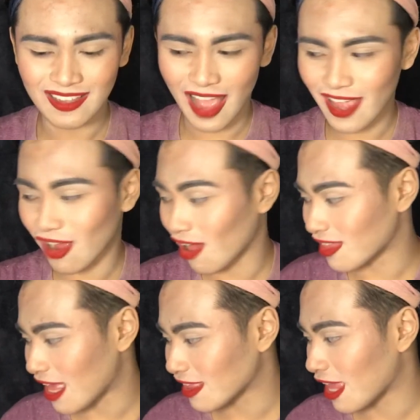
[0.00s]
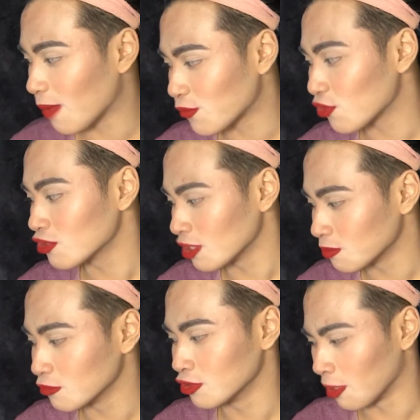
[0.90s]
Yeah, I call that came through
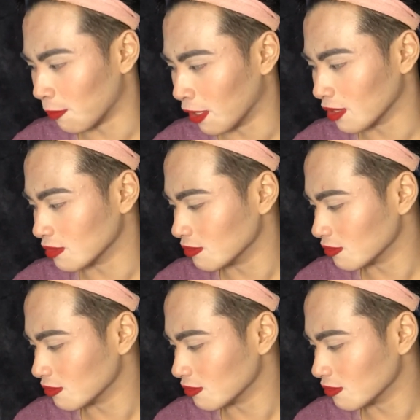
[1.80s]
dripping.